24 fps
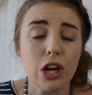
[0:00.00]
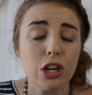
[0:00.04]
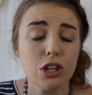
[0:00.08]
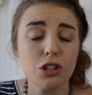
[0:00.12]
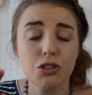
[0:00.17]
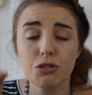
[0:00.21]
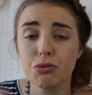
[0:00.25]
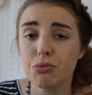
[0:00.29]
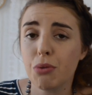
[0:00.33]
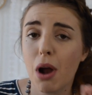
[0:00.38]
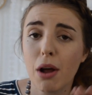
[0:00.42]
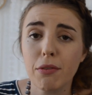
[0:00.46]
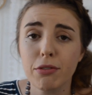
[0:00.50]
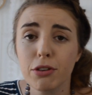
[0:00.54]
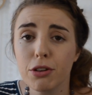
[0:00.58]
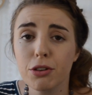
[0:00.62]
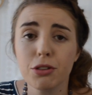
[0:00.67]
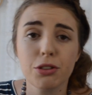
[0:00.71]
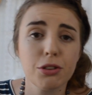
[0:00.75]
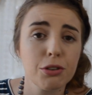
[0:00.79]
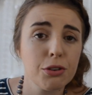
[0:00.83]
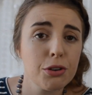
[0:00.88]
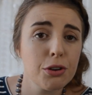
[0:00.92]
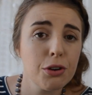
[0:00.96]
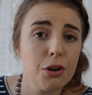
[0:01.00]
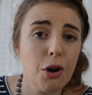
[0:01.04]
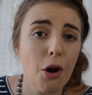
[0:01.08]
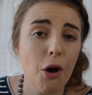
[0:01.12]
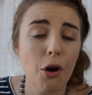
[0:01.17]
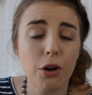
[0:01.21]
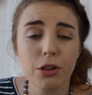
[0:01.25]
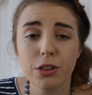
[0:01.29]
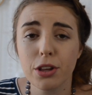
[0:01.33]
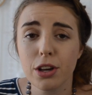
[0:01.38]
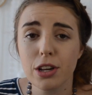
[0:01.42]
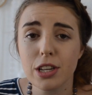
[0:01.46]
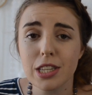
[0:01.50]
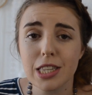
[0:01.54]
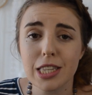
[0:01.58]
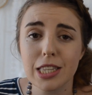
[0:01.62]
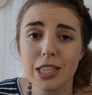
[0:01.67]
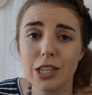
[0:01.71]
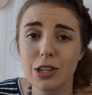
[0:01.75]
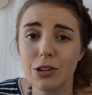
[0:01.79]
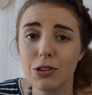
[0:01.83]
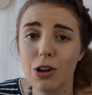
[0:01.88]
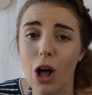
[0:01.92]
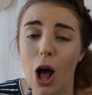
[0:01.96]
travel through all those
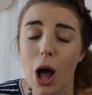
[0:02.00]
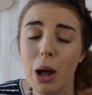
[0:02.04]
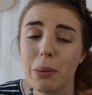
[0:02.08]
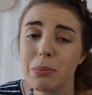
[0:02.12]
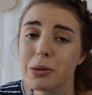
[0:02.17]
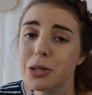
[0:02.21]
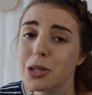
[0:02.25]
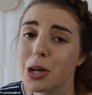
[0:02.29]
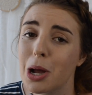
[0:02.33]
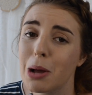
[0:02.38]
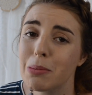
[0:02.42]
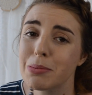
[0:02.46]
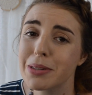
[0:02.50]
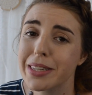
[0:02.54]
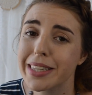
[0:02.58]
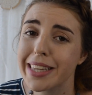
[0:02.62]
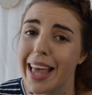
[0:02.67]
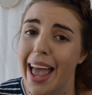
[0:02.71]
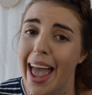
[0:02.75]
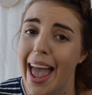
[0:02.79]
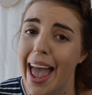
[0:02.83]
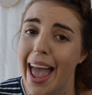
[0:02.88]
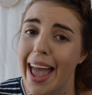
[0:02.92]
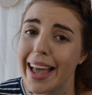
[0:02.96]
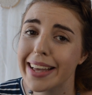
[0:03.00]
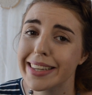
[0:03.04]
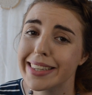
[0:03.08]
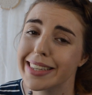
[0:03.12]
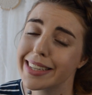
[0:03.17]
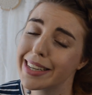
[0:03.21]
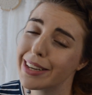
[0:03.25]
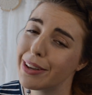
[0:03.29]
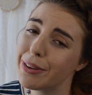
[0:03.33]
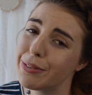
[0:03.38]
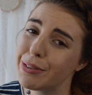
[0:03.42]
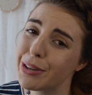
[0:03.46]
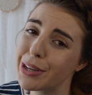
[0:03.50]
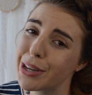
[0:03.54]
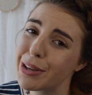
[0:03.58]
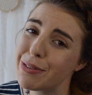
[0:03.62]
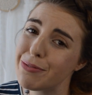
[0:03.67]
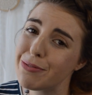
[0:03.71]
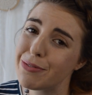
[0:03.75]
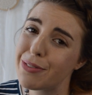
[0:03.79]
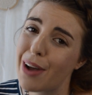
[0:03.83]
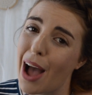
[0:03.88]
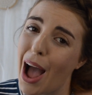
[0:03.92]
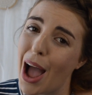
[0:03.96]
little op shops there, see if you
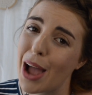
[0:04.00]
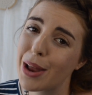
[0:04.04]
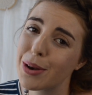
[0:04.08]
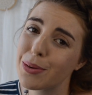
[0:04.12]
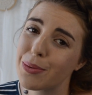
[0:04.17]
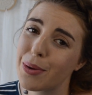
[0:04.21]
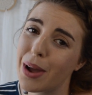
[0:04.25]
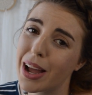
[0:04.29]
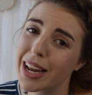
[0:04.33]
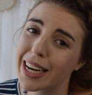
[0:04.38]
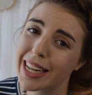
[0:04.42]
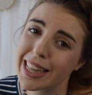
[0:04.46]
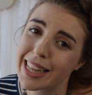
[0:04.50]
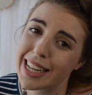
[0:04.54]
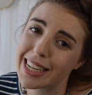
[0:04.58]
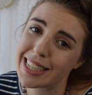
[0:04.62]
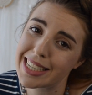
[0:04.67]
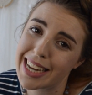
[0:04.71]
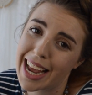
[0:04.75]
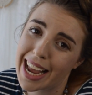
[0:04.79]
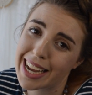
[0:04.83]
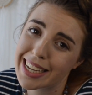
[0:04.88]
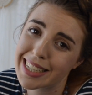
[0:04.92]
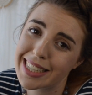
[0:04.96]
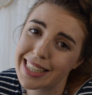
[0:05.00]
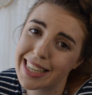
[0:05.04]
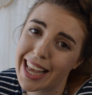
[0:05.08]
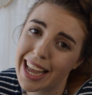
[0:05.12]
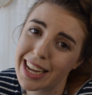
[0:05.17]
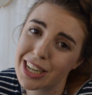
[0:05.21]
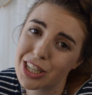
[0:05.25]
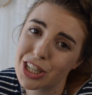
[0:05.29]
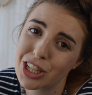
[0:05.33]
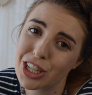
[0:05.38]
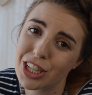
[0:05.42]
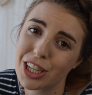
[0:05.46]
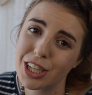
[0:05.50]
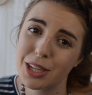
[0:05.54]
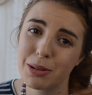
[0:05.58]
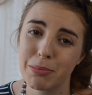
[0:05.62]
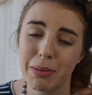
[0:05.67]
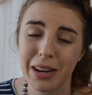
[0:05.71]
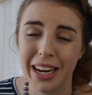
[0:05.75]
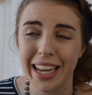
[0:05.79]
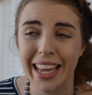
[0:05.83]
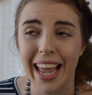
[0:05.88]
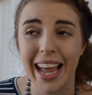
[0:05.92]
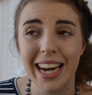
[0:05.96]
can find one in the tech section.
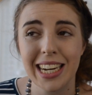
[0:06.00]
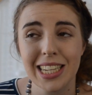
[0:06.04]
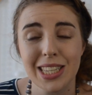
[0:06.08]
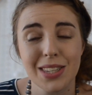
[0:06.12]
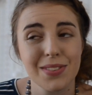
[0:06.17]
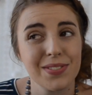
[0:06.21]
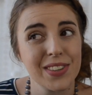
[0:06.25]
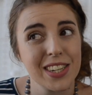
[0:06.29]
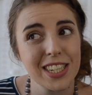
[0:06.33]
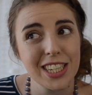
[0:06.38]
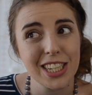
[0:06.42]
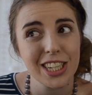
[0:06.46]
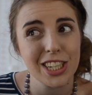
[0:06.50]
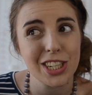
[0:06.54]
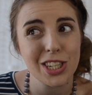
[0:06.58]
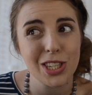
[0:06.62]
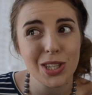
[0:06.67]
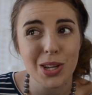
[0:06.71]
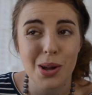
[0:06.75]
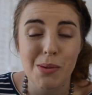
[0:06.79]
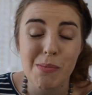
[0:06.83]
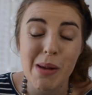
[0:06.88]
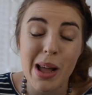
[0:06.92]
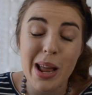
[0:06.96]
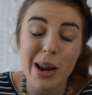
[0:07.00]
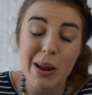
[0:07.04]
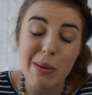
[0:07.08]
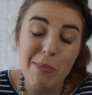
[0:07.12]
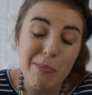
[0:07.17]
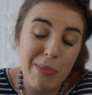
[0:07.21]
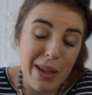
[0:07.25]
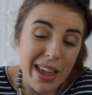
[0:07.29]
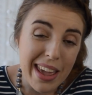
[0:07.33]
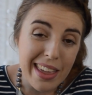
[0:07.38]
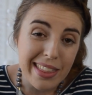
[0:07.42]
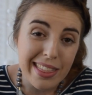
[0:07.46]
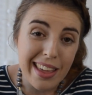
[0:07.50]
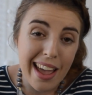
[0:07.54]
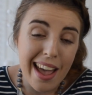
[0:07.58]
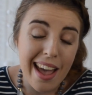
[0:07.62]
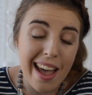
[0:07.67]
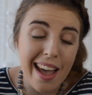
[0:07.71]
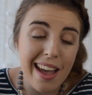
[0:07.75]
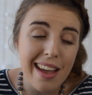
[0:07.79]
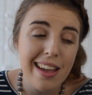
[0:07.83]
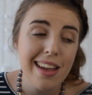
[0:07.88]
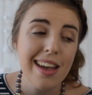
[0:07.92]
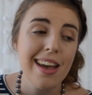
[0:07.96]
But again, it's vintage, so it might not be
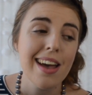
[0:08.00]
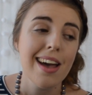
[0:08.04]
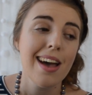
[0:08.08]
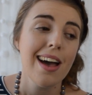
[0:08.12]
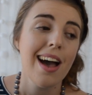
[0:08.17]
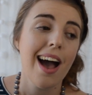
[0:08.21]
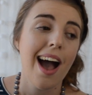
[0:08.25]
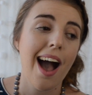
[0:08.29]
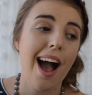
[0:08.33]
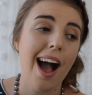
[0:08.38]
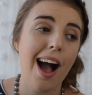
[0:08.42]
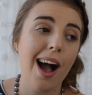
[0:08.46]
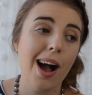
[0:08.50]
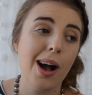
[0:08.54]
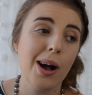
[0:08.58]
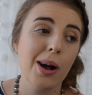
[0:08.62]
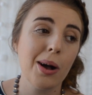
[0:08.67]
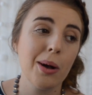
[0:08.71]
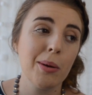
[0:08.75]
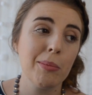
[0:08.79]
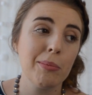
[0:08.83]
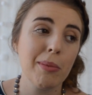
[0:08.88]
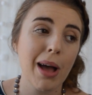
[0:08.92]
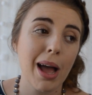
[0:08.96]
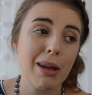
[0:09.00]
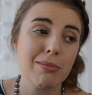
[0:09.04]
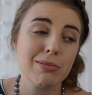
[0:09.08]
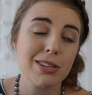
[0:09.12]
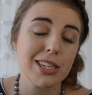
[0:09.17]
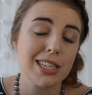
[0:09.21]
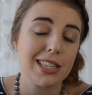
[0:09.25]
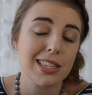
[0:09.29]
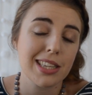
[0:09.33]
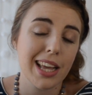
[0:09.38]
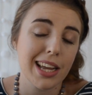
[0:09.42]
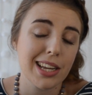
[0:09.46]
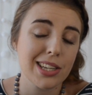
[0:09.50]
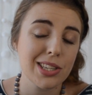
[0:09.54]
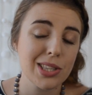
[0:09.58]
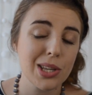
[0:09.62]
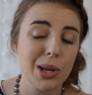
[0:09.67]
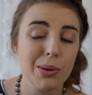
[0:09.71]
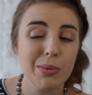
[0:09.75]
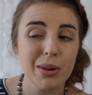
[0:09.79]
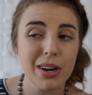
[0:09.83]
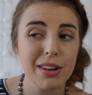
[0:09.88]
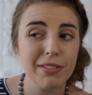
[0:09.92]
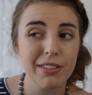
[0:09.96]
there. I'm just like
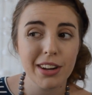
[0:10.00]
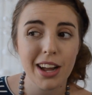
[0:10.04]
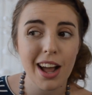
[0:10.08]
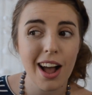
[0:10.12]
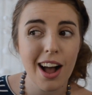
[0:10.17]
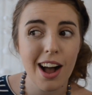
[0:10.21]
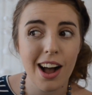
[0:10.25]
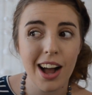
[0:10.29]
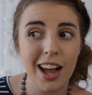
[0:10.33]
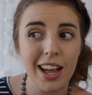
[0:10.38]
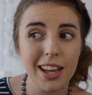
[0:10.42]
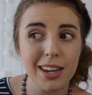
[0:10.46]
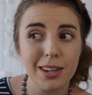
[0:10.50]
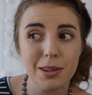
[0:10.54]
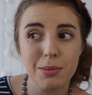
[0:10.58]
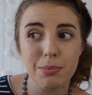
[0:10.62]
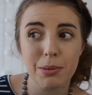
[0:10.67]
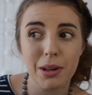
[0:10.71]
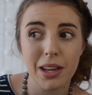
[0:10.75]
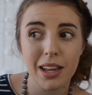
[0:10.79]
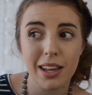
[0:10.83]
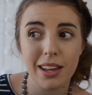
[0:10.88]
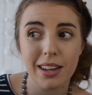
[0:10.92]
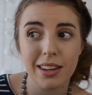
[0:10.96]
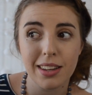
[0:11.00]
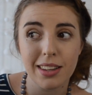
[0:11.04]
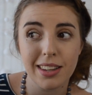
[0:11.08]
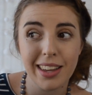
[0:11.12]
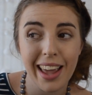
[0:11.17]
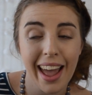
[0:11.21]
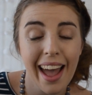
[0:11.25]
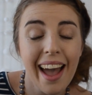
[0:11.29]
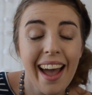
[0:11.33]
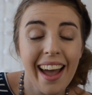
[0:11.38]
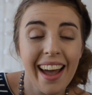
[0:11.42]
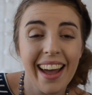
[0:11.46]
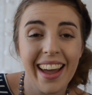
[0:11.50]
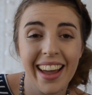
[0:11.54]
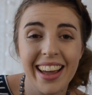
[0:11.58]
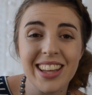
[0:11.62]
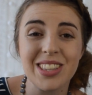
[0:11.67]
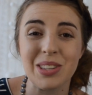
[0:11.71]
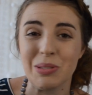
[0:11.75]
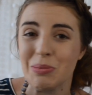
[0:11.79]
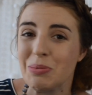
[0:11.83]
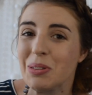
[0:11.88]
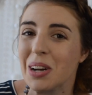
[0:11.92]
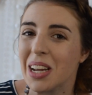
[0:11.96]
so one of a kind, but yeah,
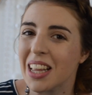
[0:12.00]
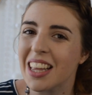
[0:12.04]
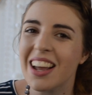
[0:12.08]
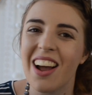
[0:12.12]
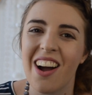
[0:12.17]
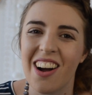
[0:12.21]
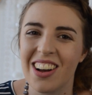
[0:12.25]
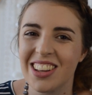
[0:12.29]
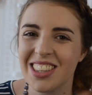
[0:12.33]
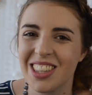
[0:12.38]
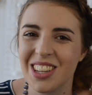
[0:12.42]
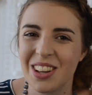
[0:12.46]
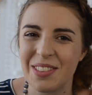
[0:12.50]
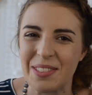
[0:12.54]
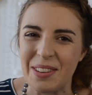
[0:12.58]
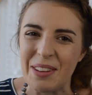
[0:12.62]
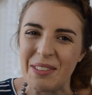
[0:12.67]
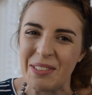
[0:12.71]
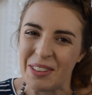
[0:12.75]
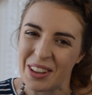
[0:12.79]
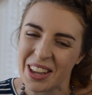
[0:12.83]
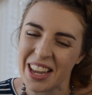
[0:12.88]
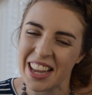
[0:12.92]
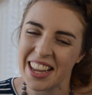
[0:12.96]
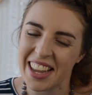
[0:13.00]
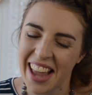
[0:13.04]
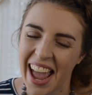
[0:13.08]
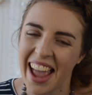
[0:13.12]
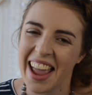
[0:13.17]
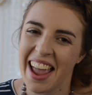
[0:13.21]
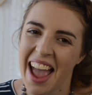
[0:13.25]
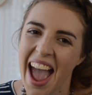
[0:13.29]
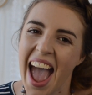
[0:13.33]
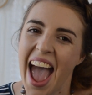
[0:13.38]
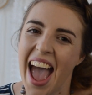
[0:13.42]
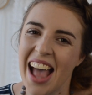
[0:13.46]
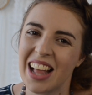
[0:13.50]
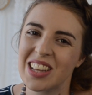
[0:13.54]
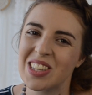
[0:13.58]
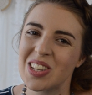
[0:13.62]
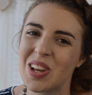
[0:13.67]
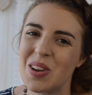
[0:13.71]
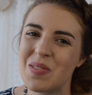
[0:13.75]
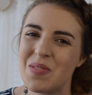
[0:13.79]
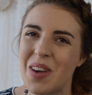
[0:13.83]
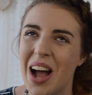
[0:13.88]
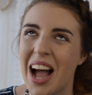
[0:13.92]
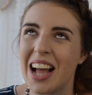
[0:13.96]
it's really awesome. If you can get your hands
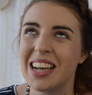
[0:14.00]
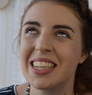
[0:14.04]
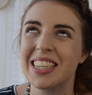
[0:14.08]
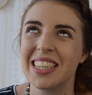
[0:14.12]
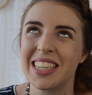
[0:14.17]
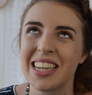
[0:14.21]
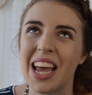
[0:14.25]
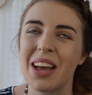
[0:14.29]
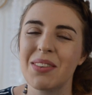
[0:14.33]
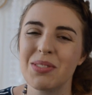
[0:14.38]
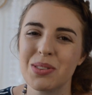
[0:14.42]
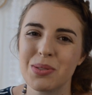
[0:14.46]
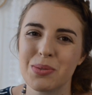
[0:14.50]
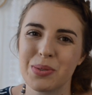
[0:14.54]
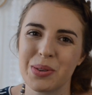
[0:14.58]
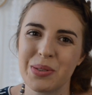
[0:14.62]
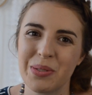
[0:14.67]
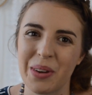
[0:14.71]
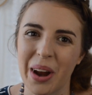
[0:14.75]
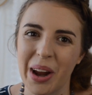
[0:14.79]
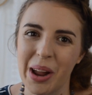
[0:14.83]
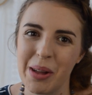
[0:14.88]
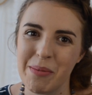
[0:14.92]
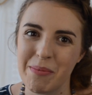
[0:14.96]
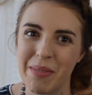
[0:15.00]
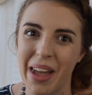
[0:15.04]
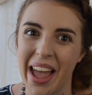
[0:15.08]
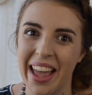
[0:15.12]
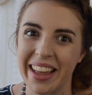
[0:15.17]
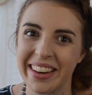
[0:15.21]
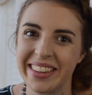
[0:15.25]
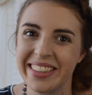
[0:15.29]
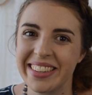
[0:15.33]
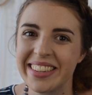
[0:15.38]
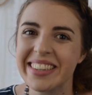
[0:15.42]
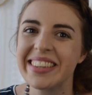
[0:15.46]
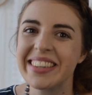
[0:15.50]
on one, Devs would recommend.